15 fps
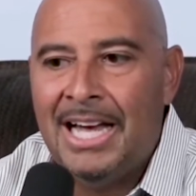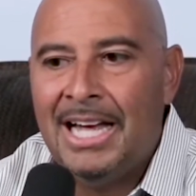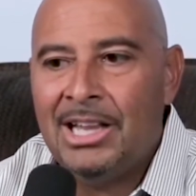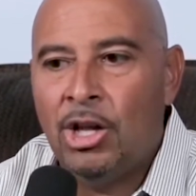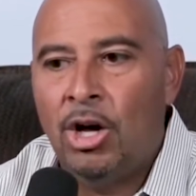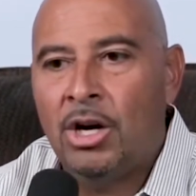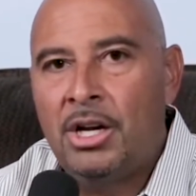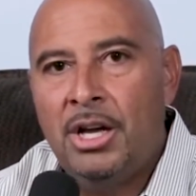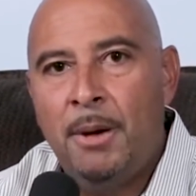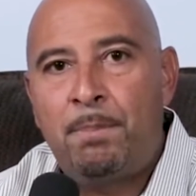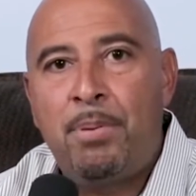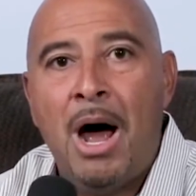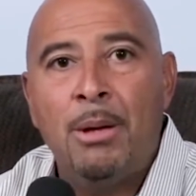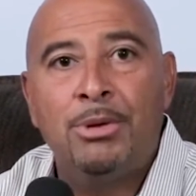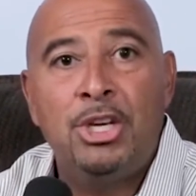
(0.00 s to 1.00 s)
Look, it
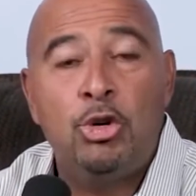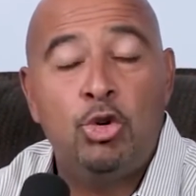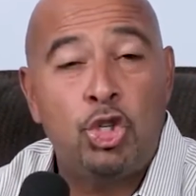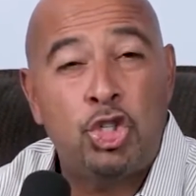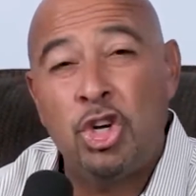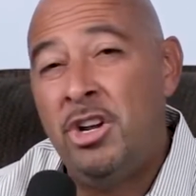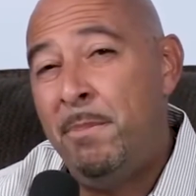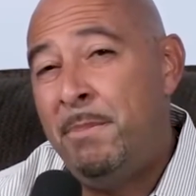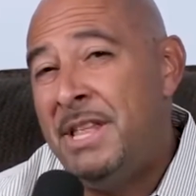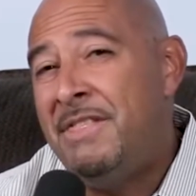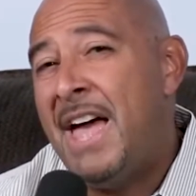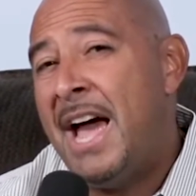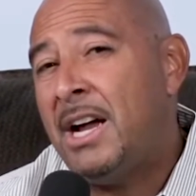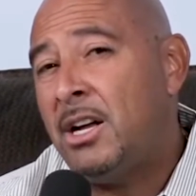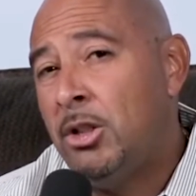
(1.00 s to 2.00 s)
probably shouldn't have been
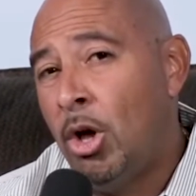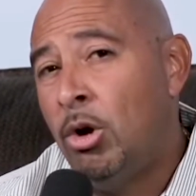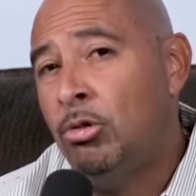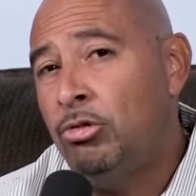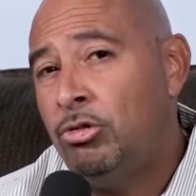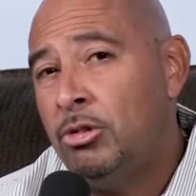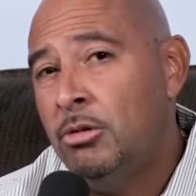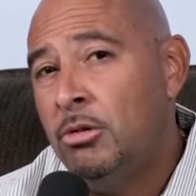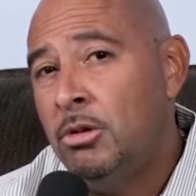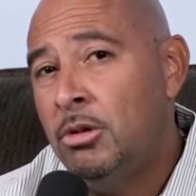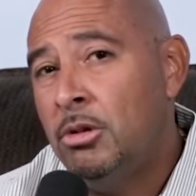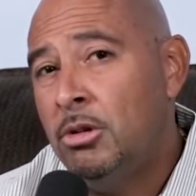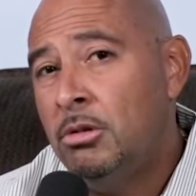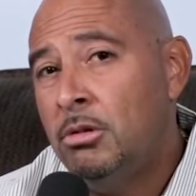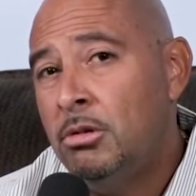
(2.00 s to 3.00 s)
that close.
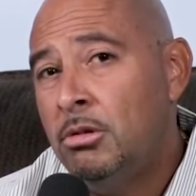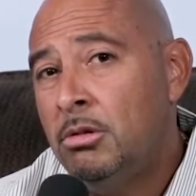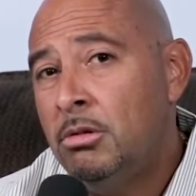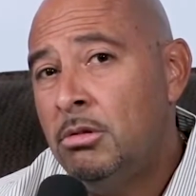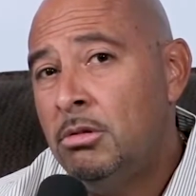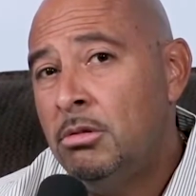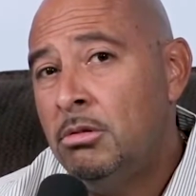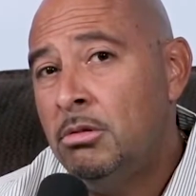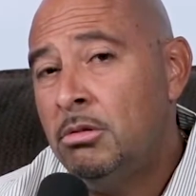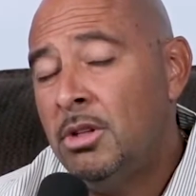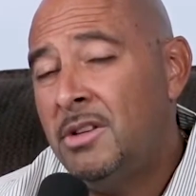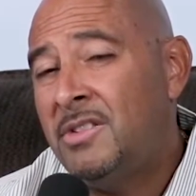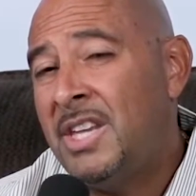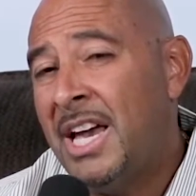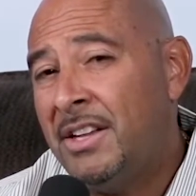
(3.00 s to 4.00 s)

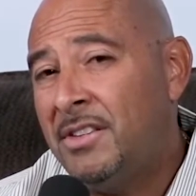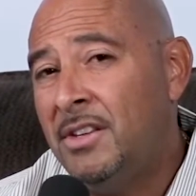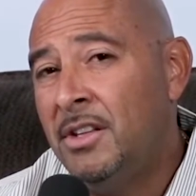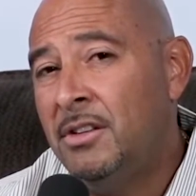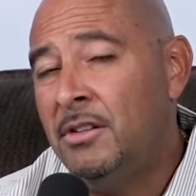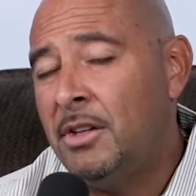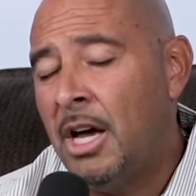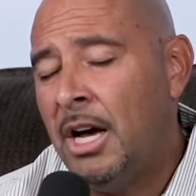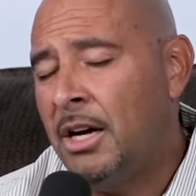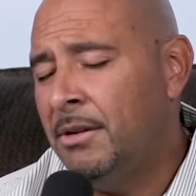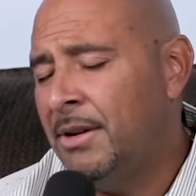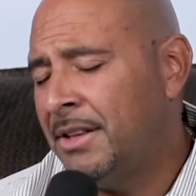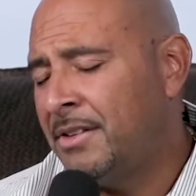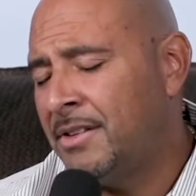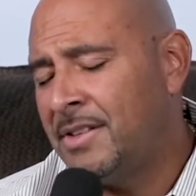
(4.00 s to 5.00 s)
Texans, uh,
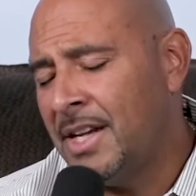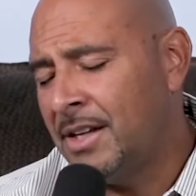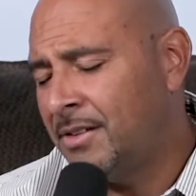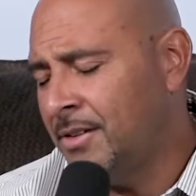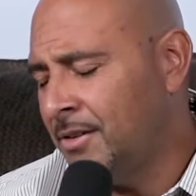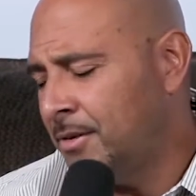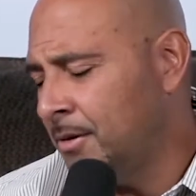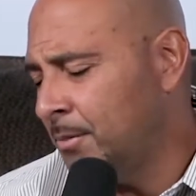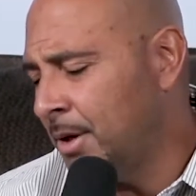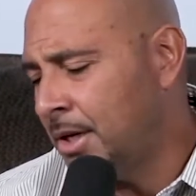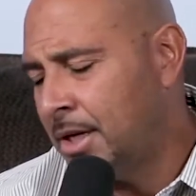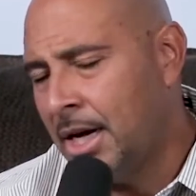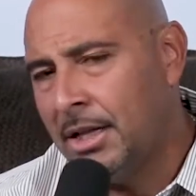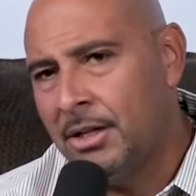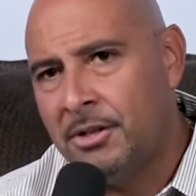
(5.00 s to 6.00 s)
not the Texans. Oh my
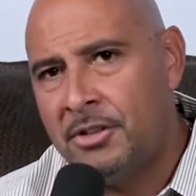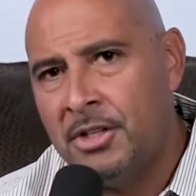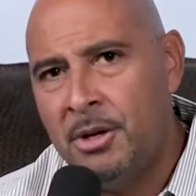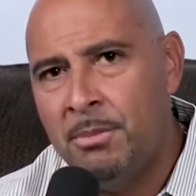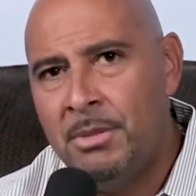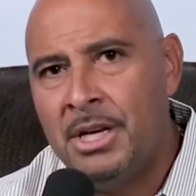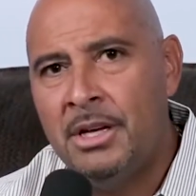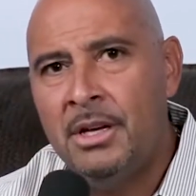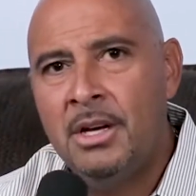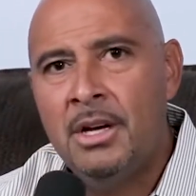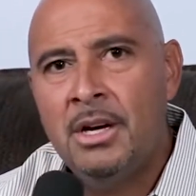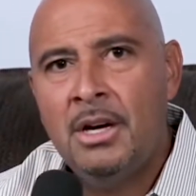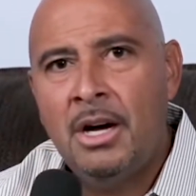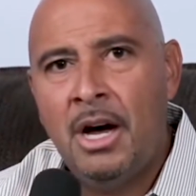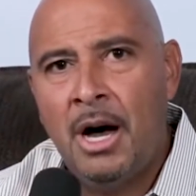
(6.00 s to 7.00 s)
God, listen to me.
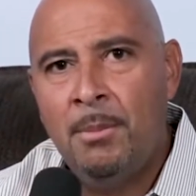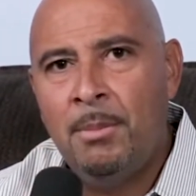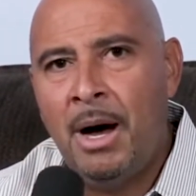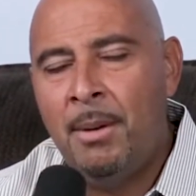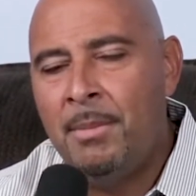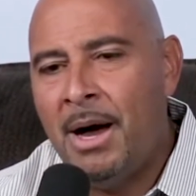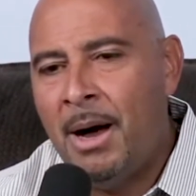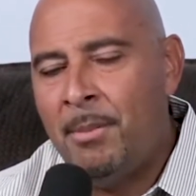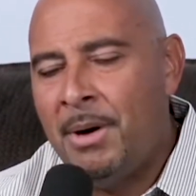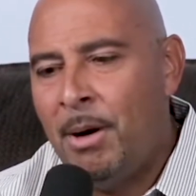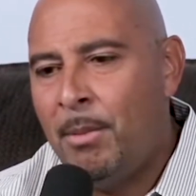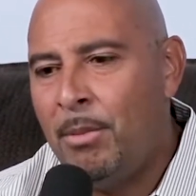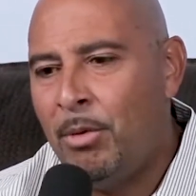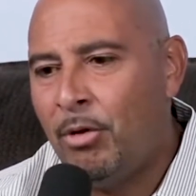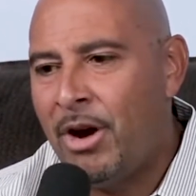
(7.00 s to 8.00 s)
I'm I'm I'm,
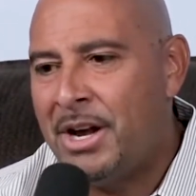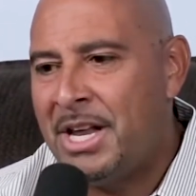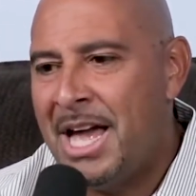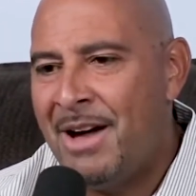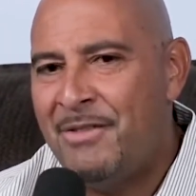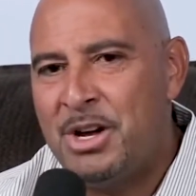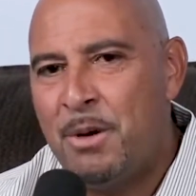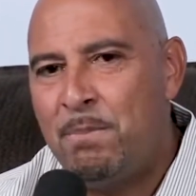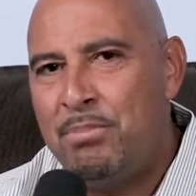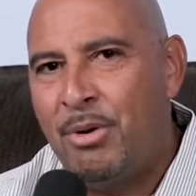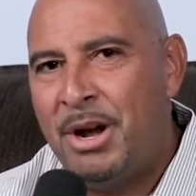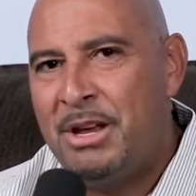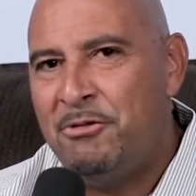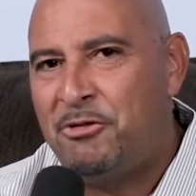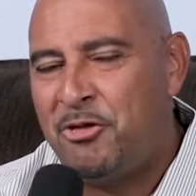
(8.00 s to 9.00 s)
I'm already having a
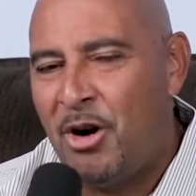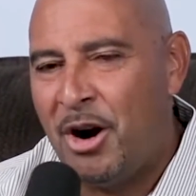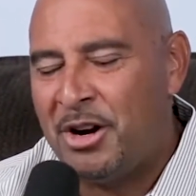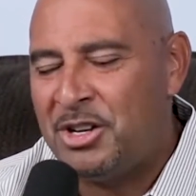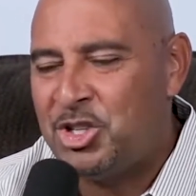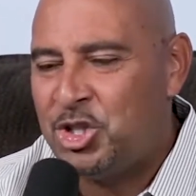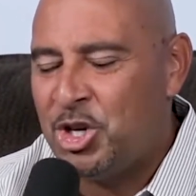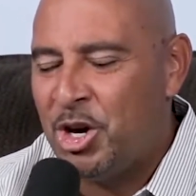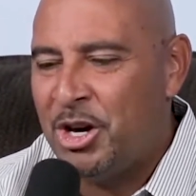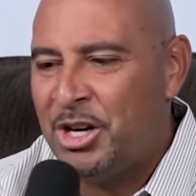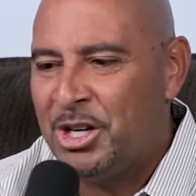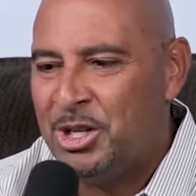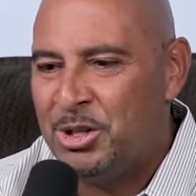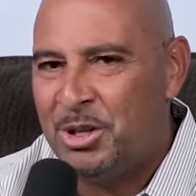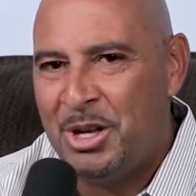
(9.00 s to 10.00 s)
brain fart sh-
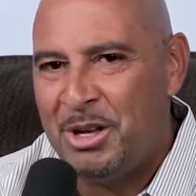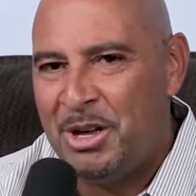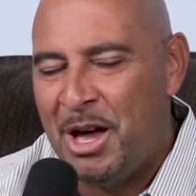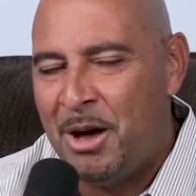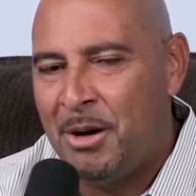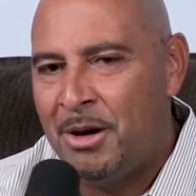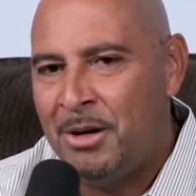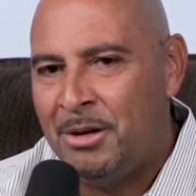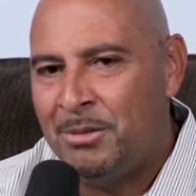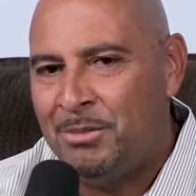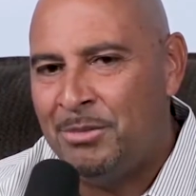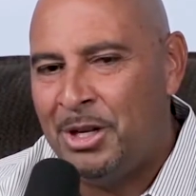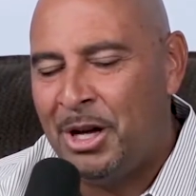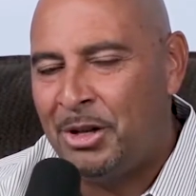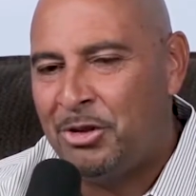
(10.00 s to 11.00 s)
uh, uh,
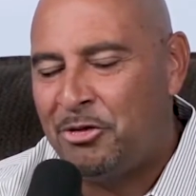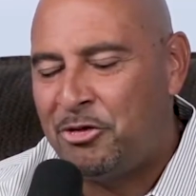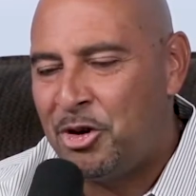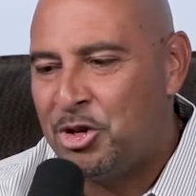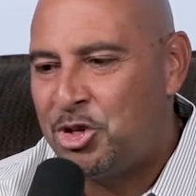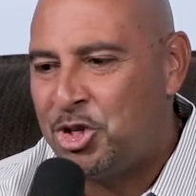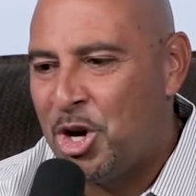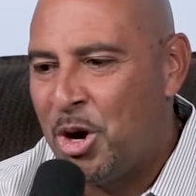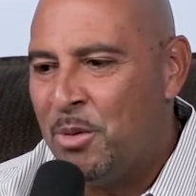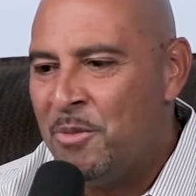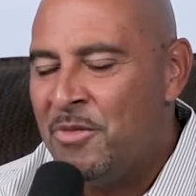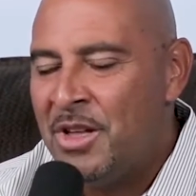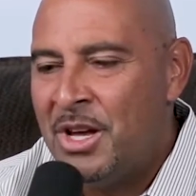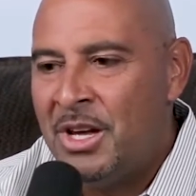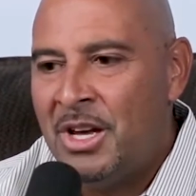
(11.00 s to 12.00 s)
on the first show.
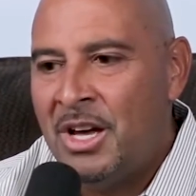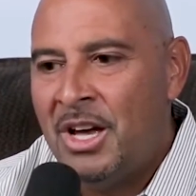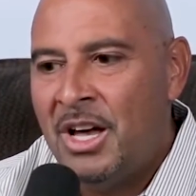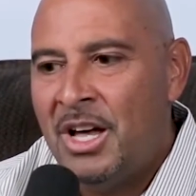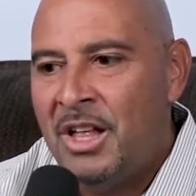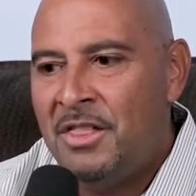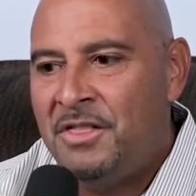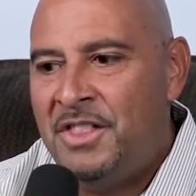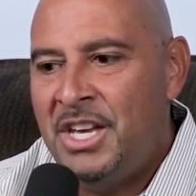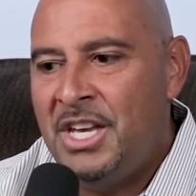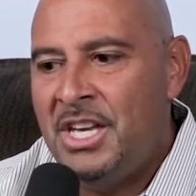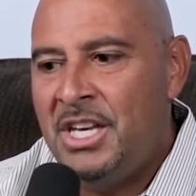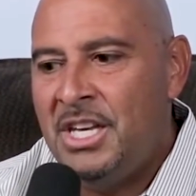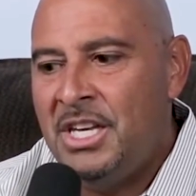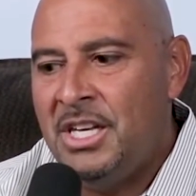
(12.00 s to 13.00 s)

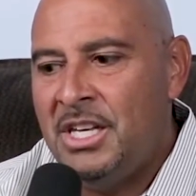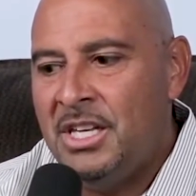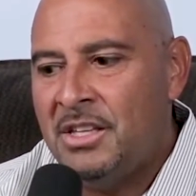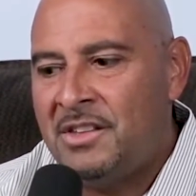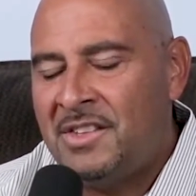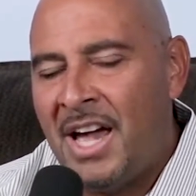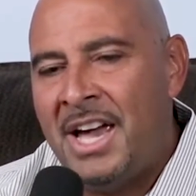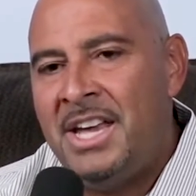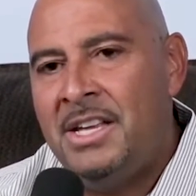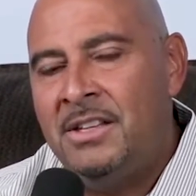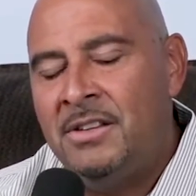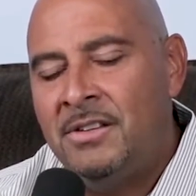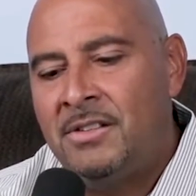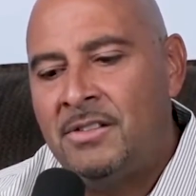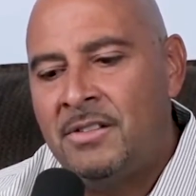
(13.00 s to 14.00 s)
The
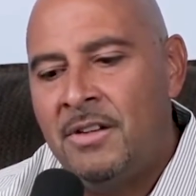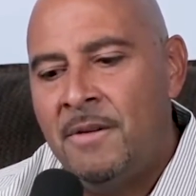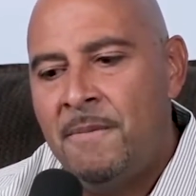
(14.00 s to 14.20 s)
Titans